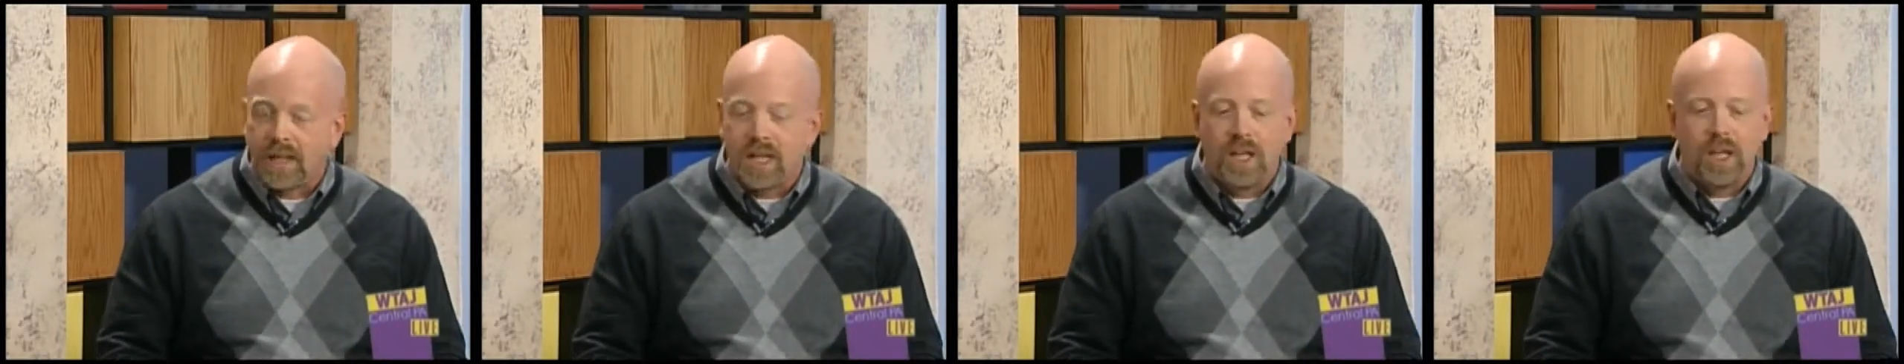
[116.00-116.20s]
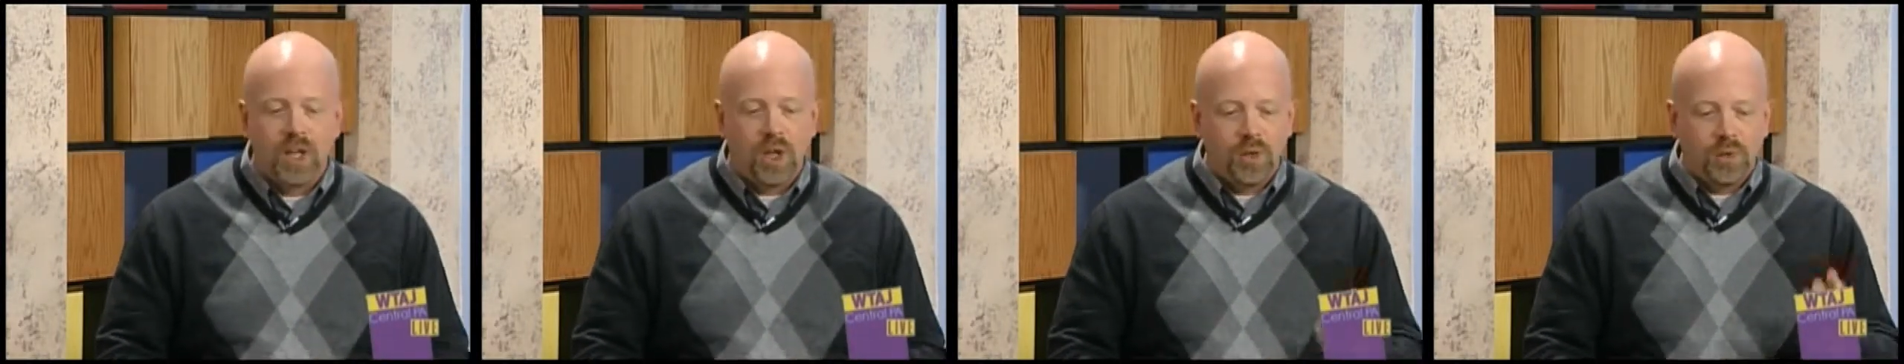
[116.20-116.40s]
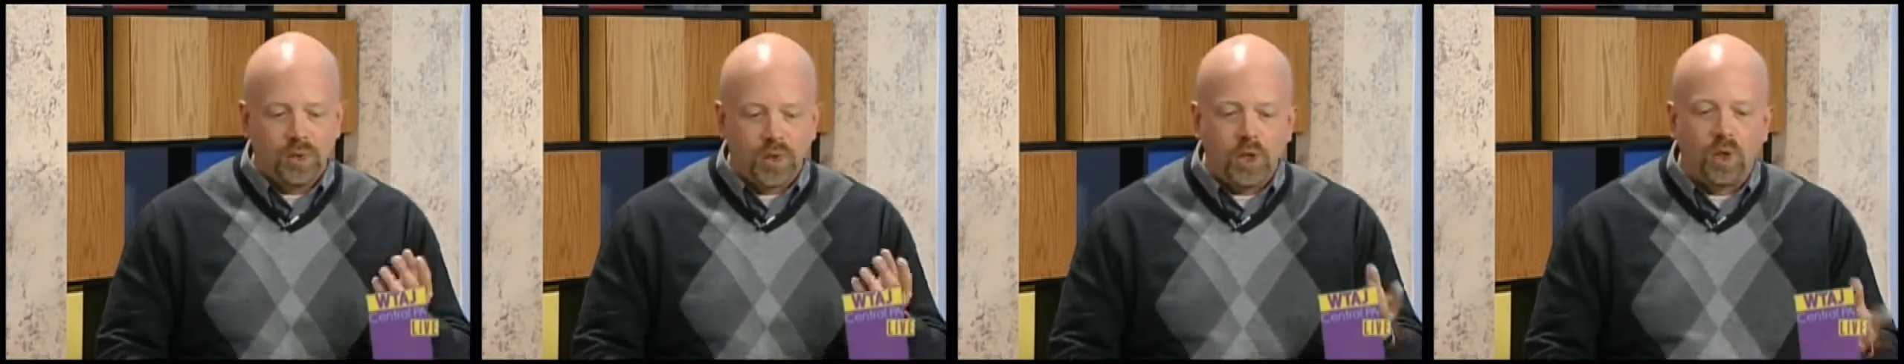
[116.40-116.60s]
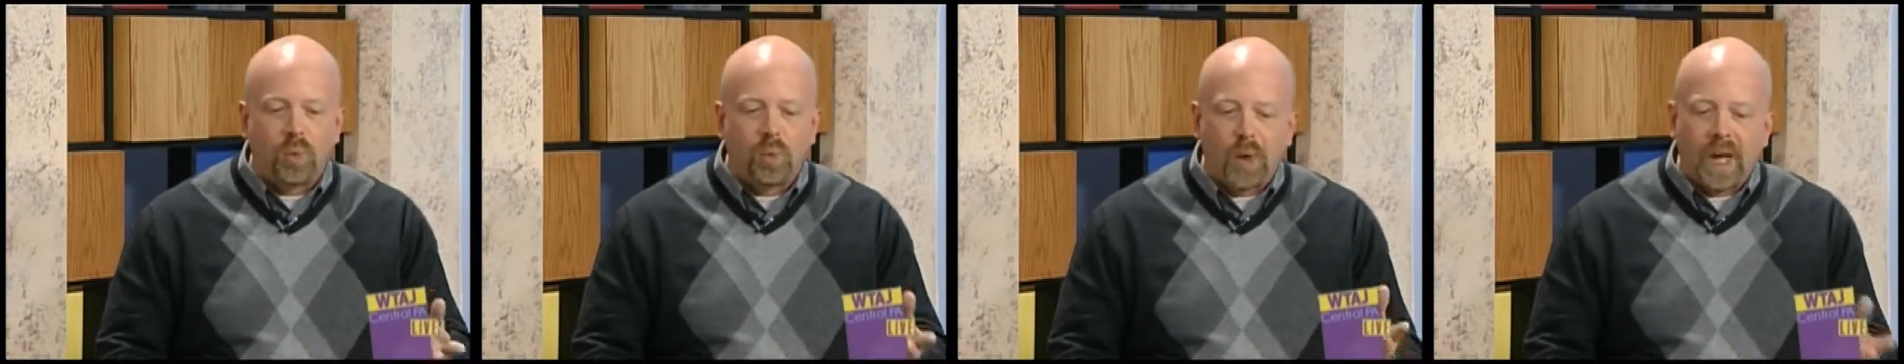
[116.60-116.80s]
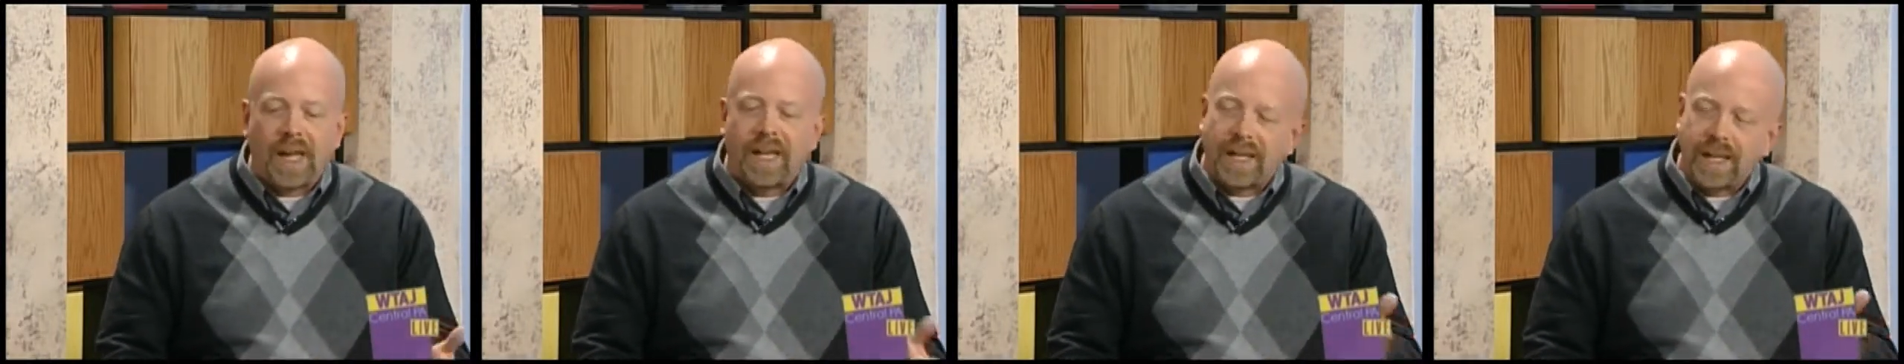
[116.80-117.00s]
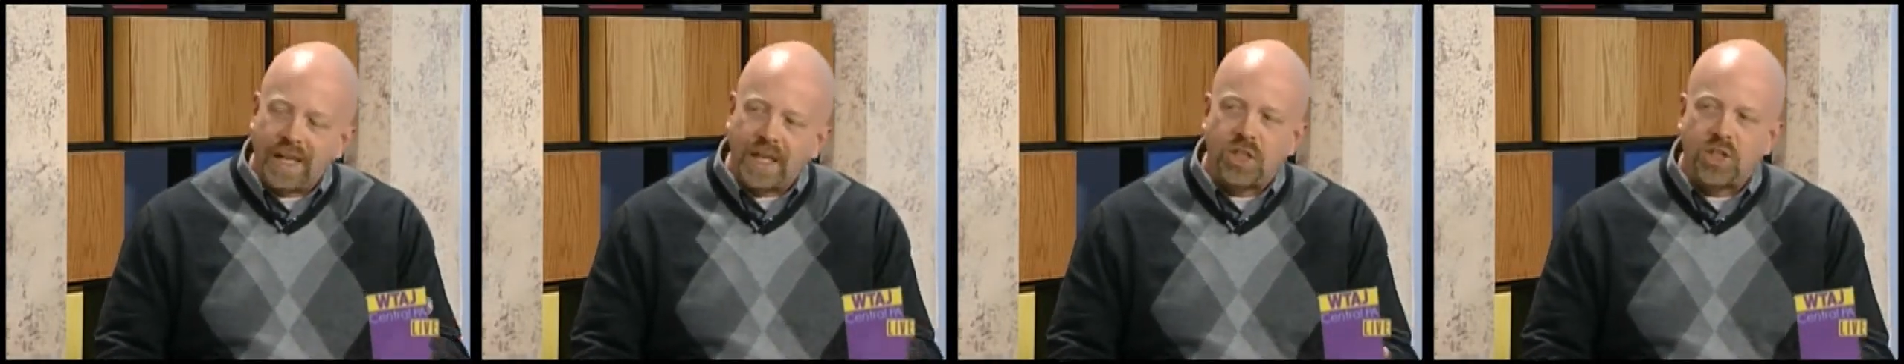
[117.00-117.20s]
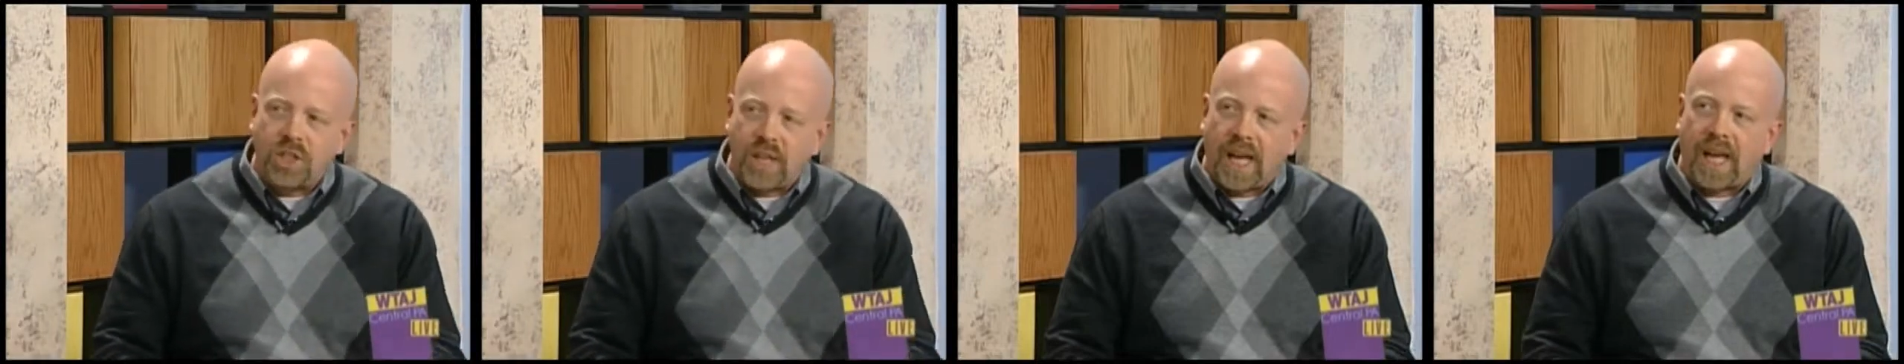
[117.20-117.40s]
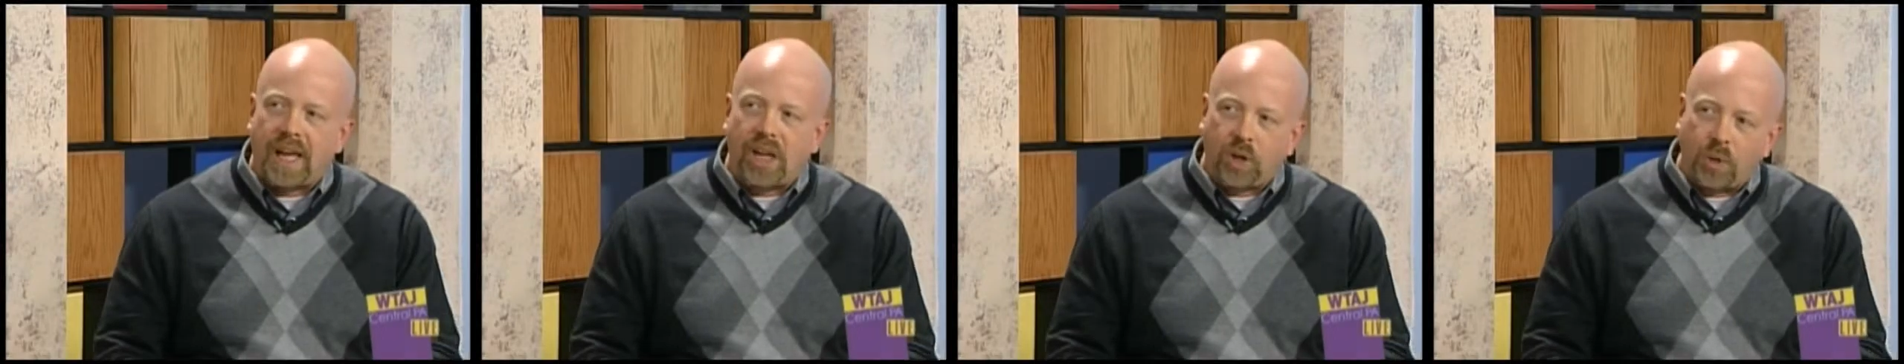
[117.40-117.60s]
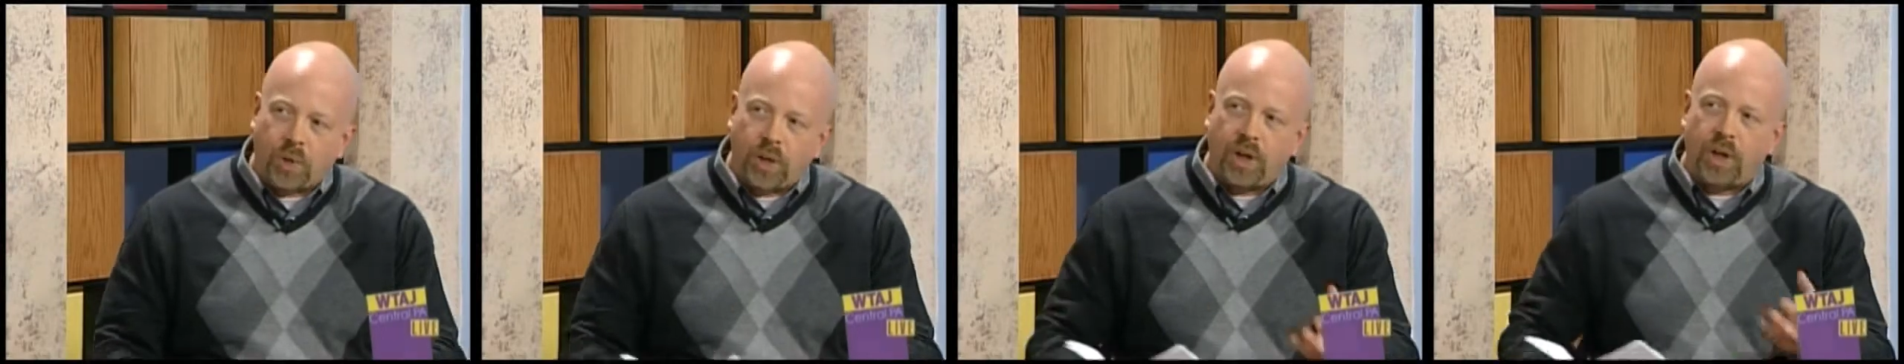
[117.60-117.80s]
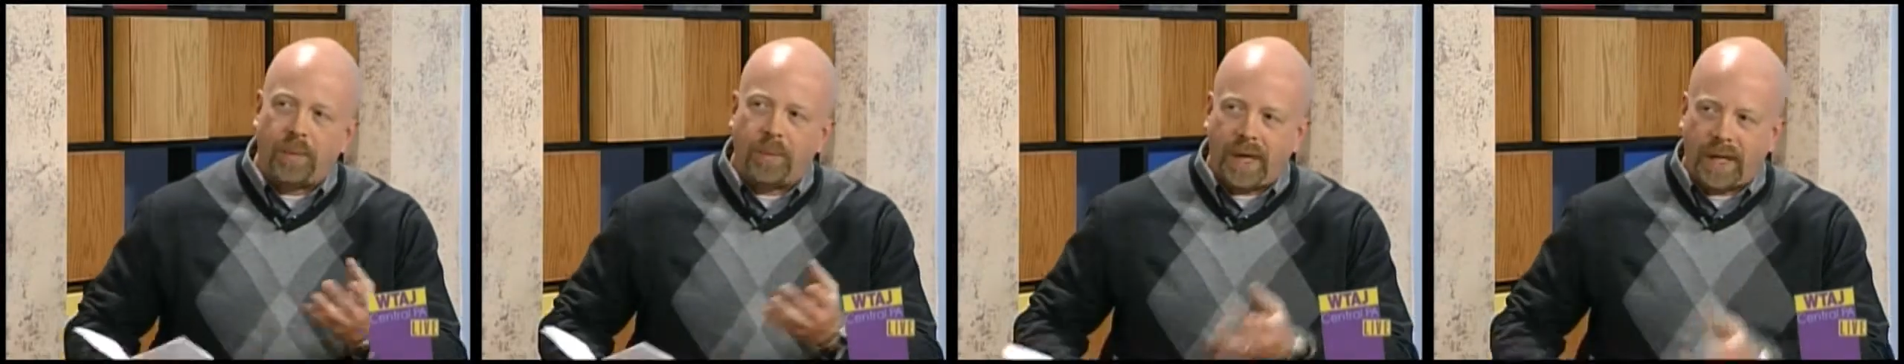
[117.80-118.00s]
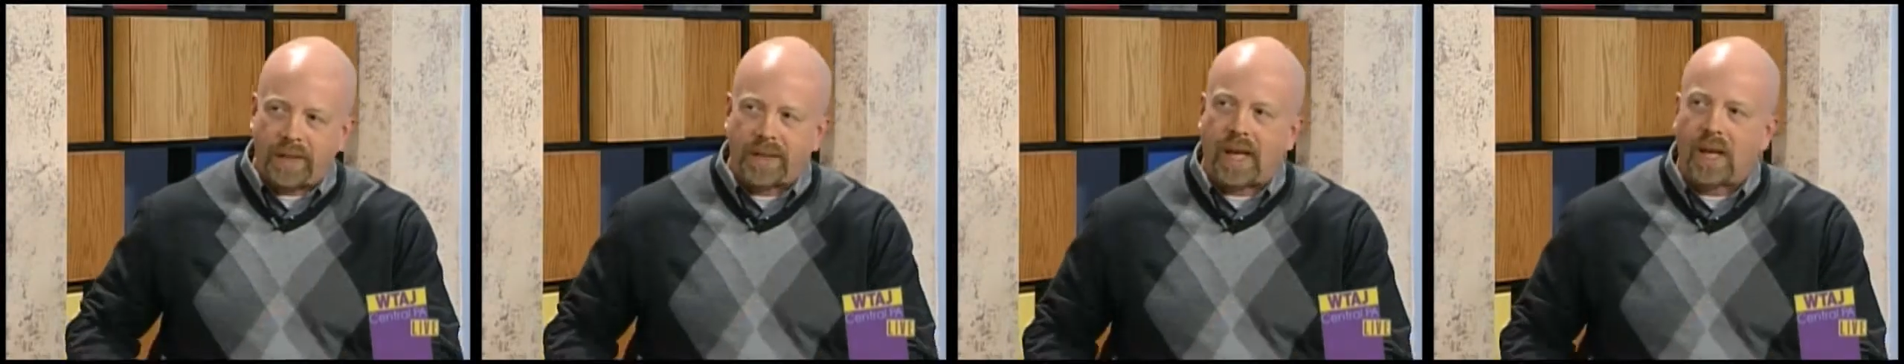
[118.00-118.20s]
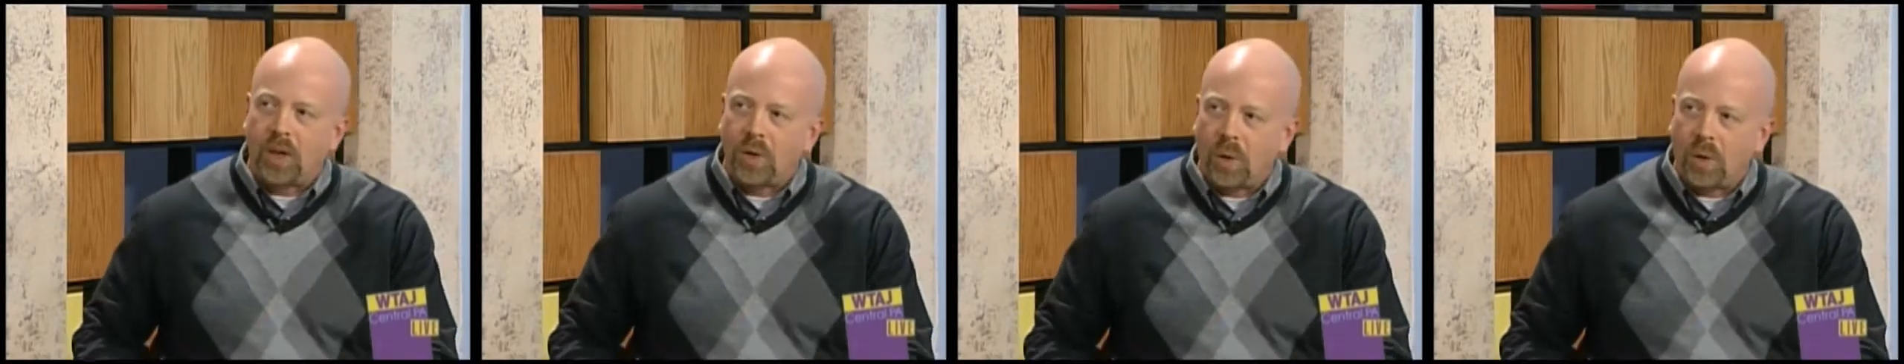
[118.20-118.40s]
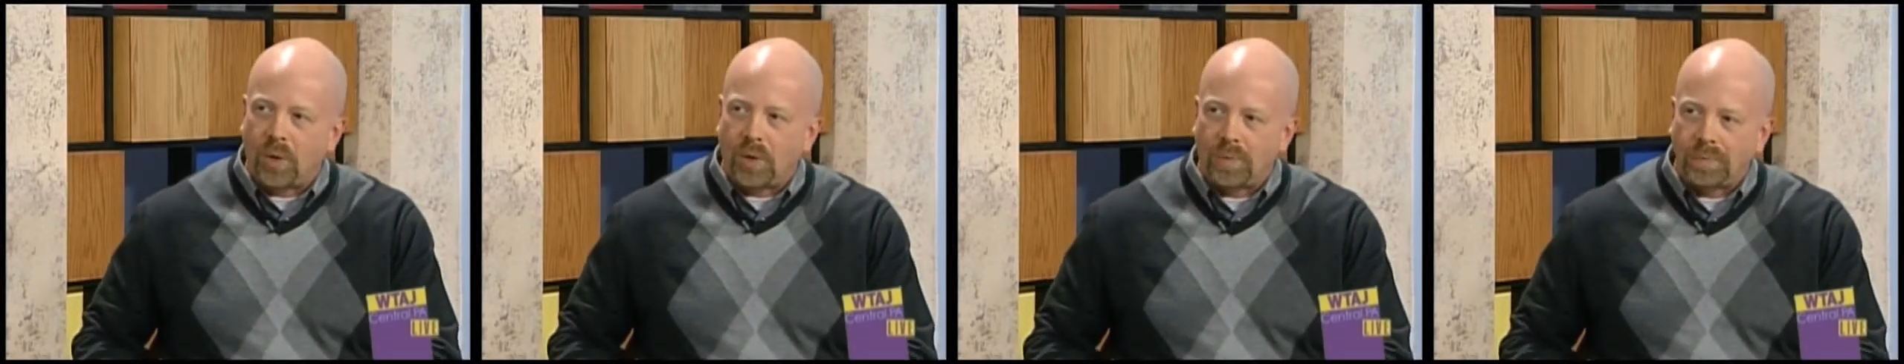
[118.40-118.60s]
mm -hmm. for you to write each day in order to make that goal.